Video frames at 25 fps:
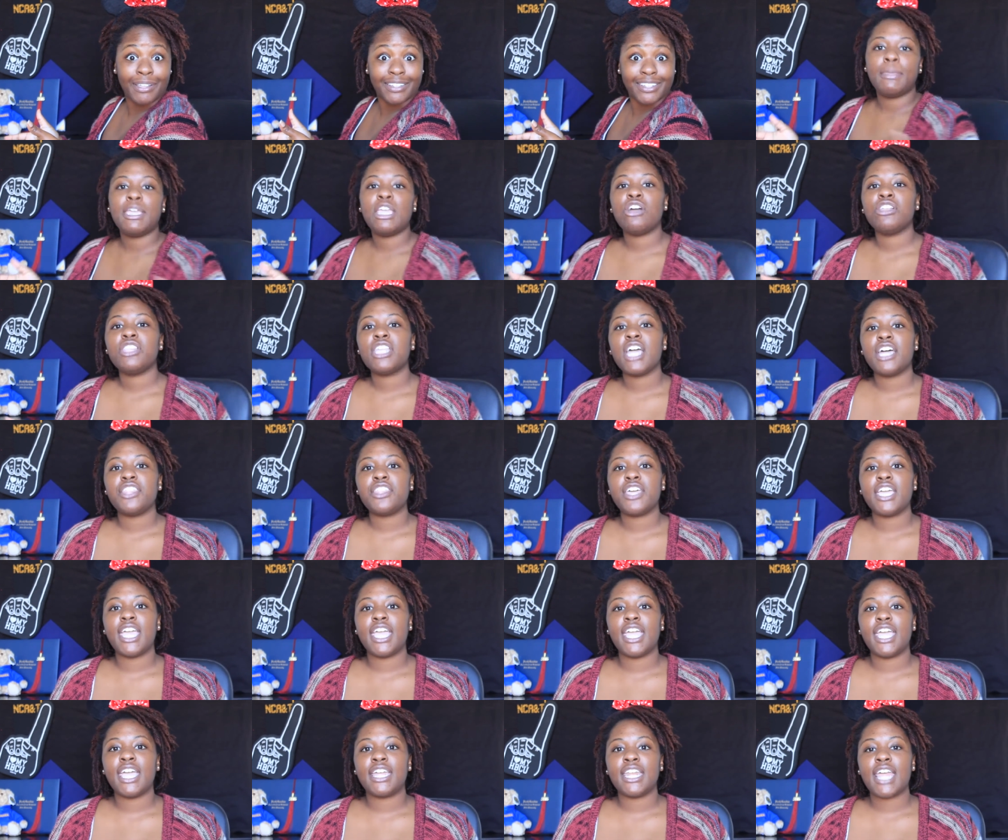Me on the other
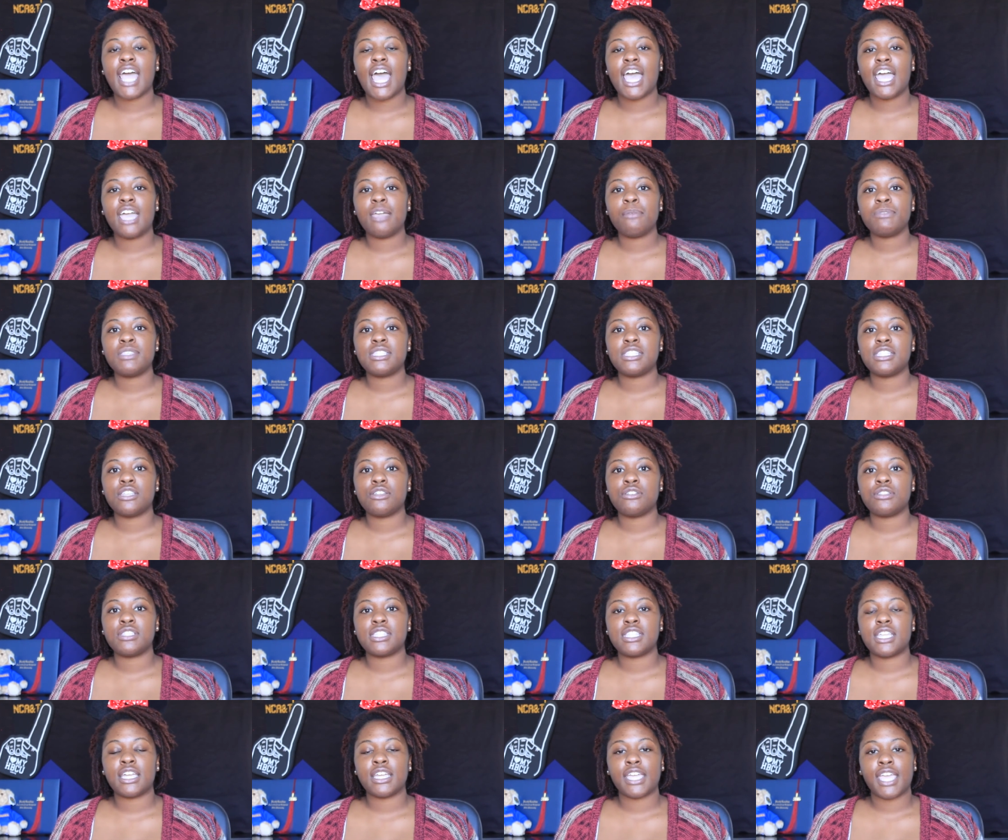hand, I'm still
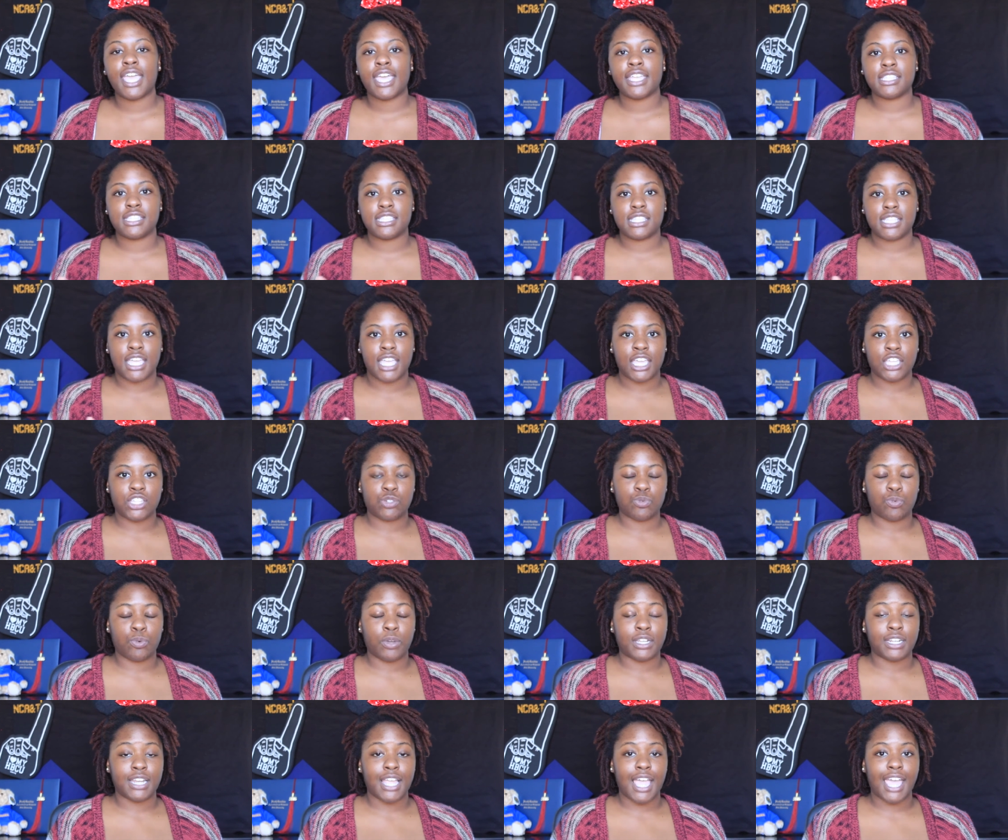stuck at stage
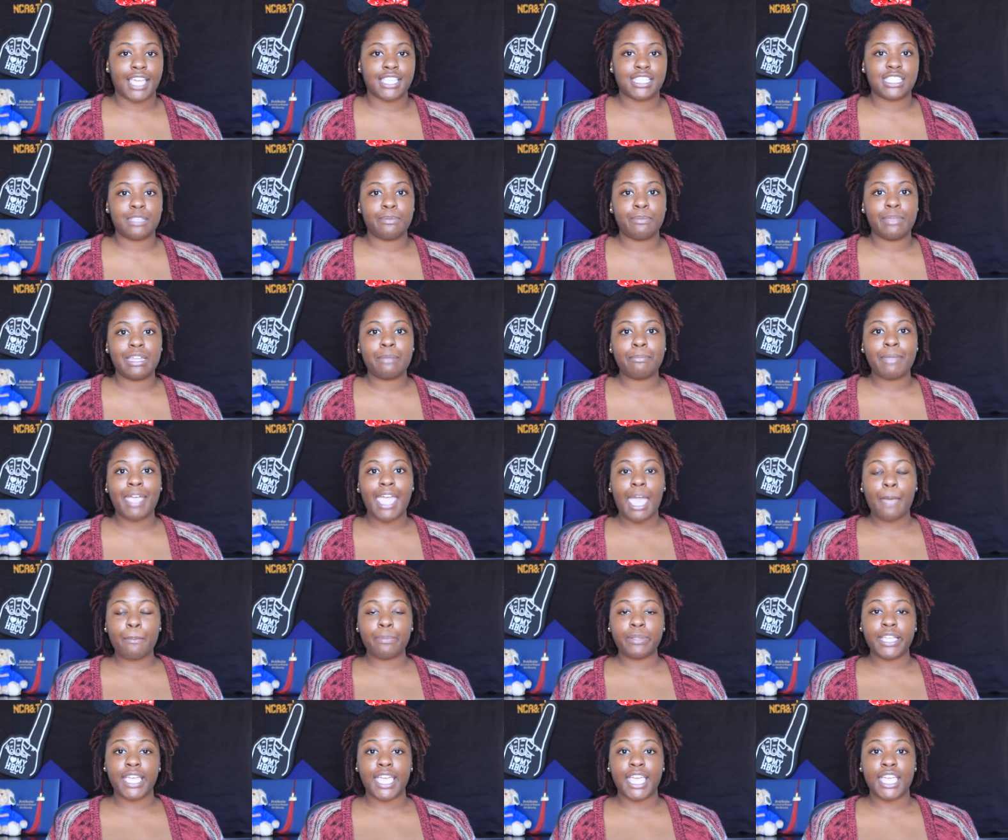one. I submitted my
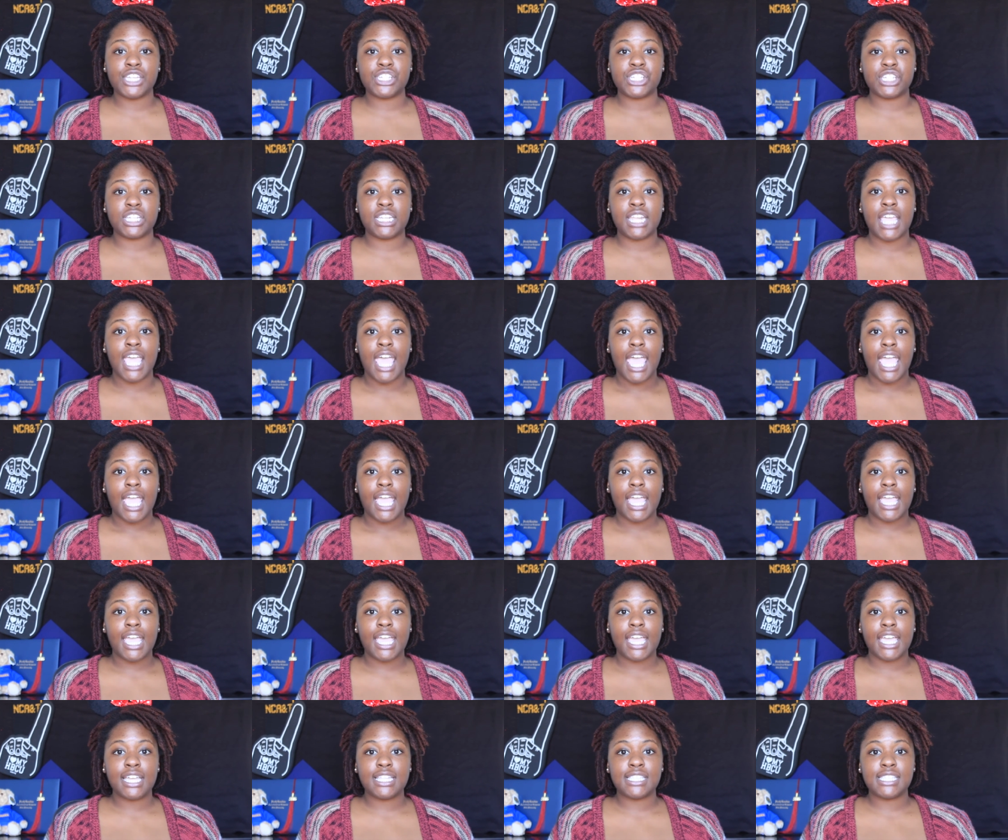application
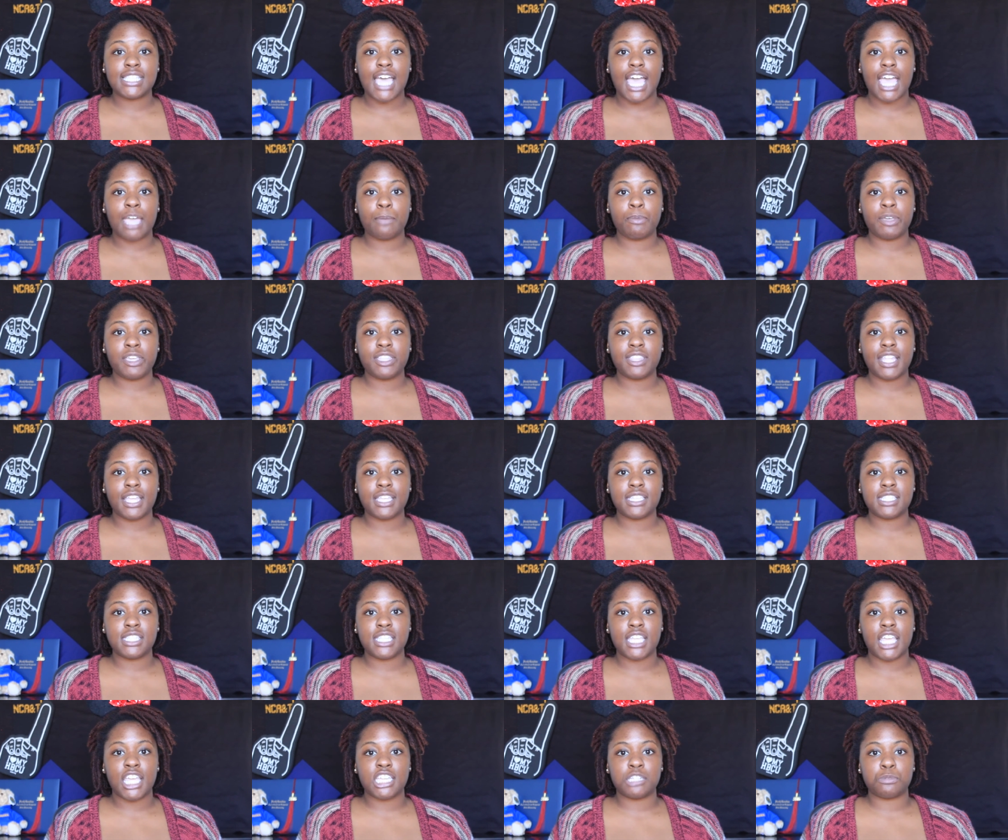and I'm in that
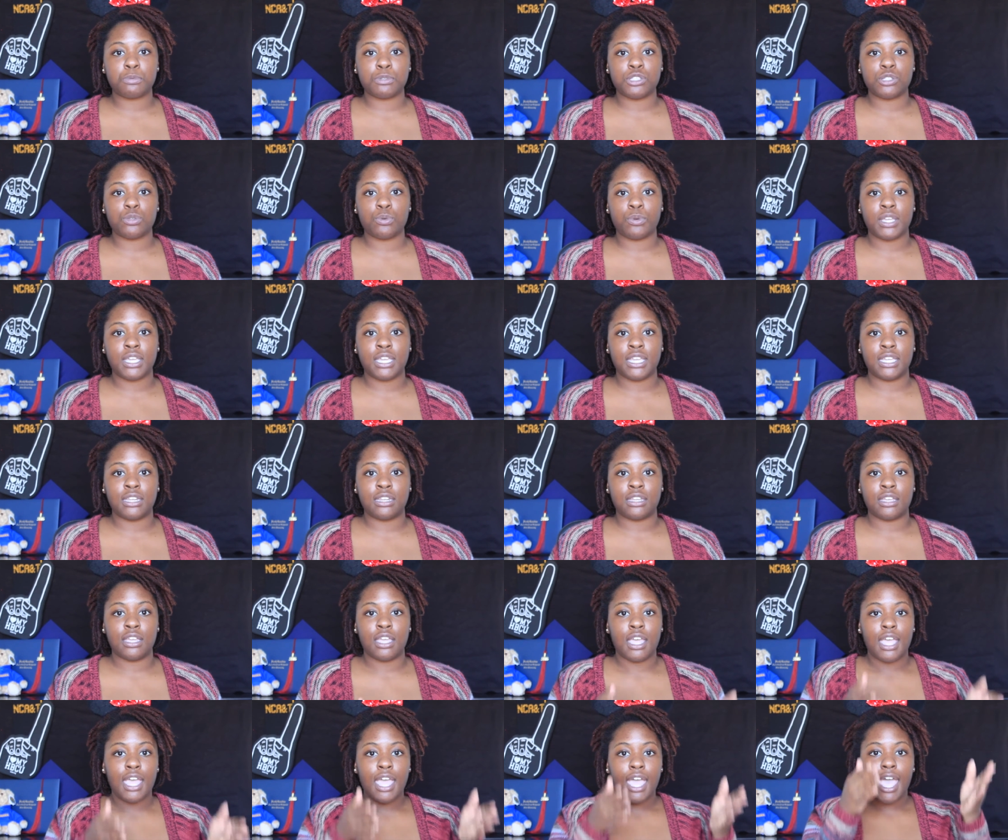stage between
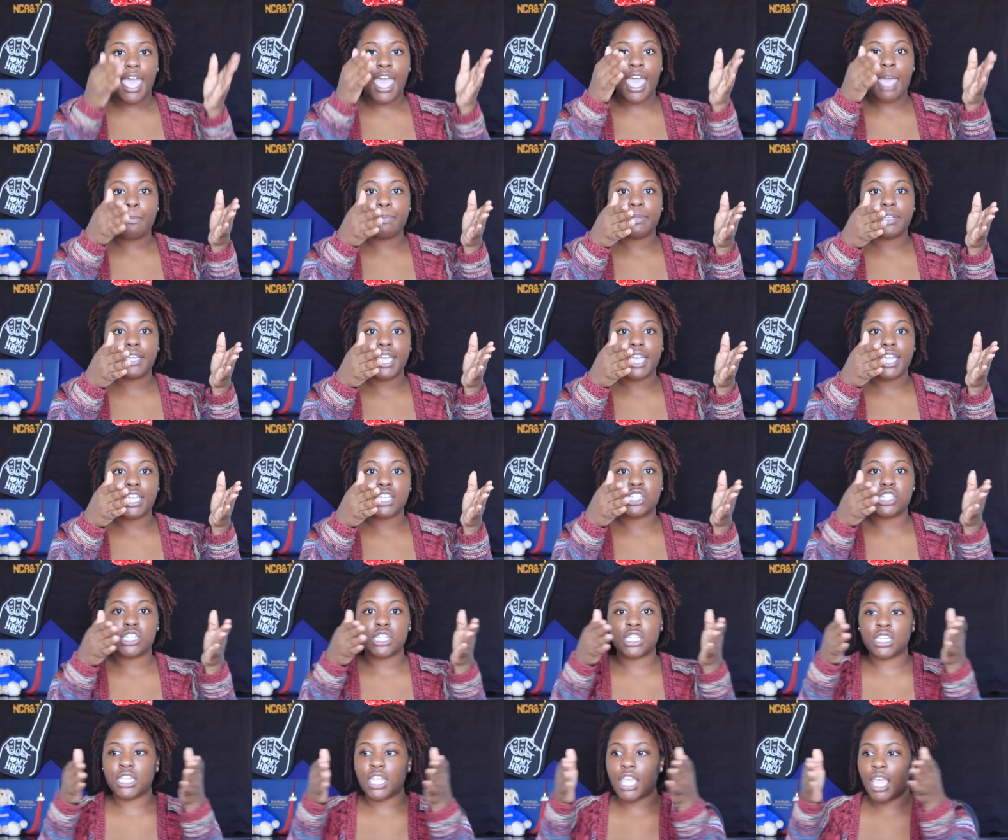
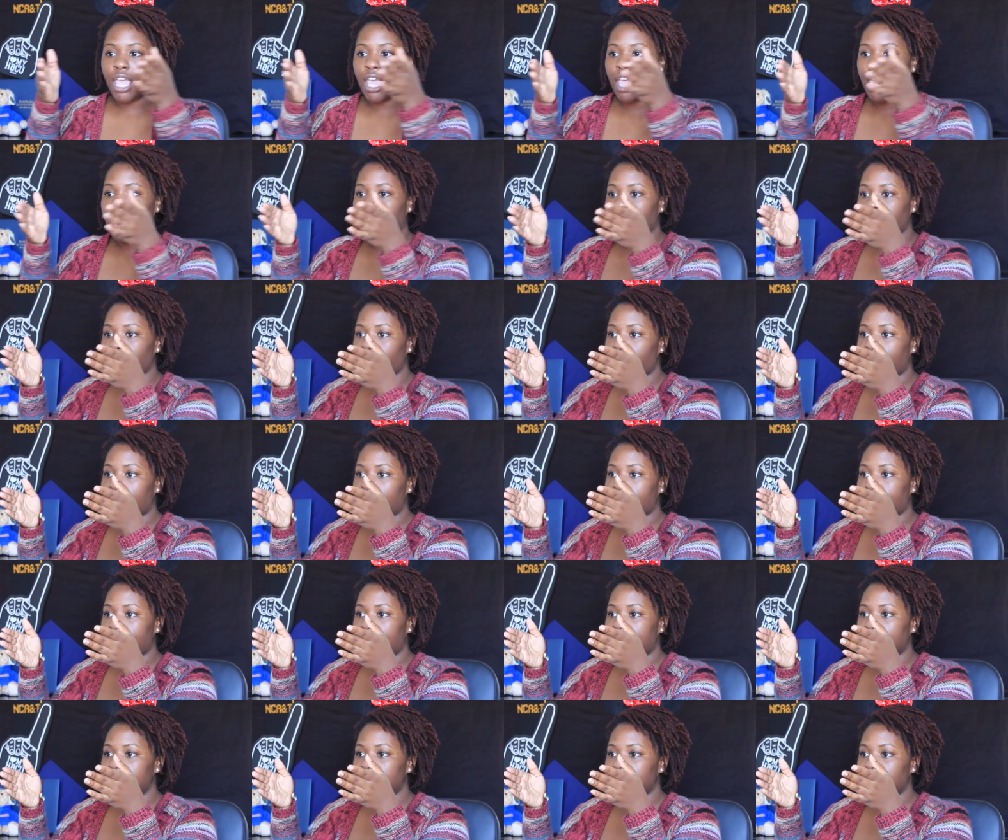application and
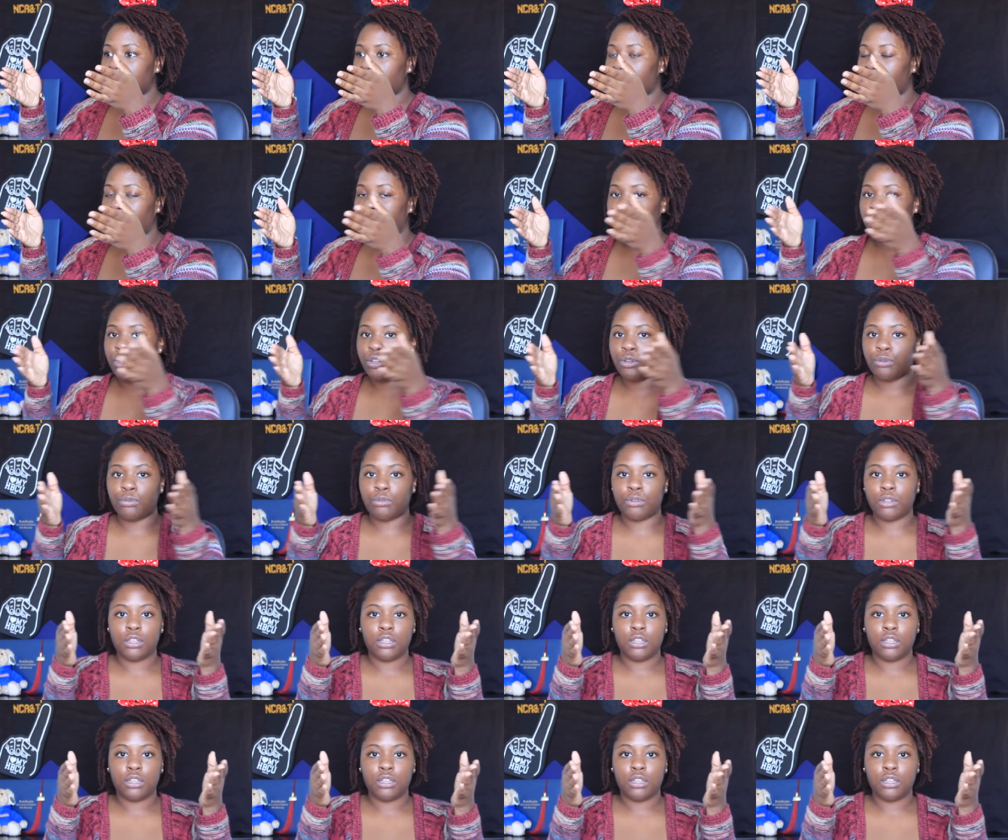web-based interview.